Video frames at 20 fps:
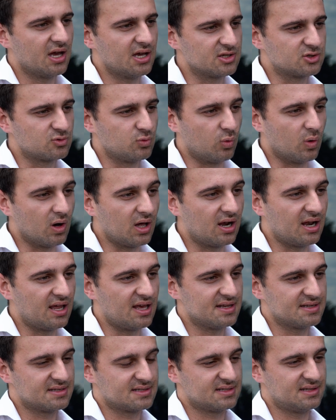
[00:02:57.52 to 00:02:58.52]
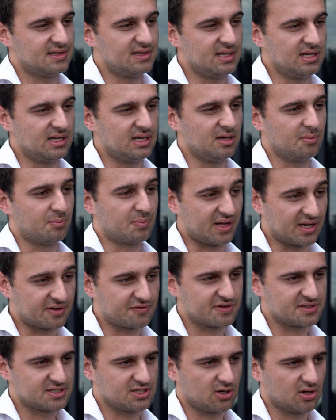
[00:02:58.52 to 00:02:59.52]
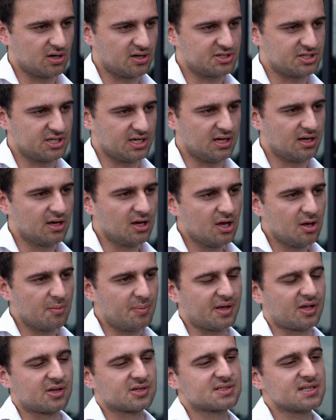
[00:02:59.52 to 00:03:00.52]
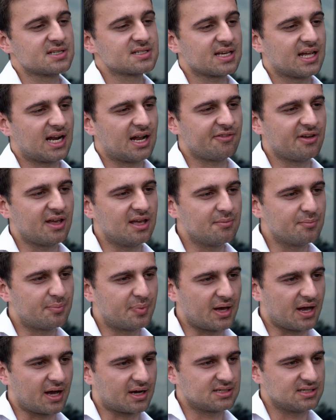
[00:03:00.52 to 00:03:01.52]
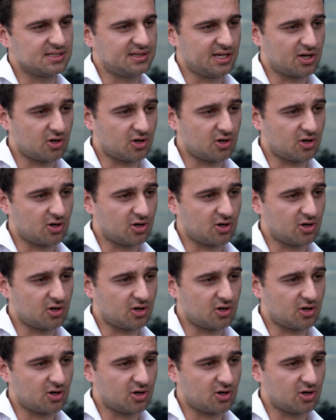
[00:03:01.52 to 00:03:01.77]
as well as the blood physiology, because this can have an impact in the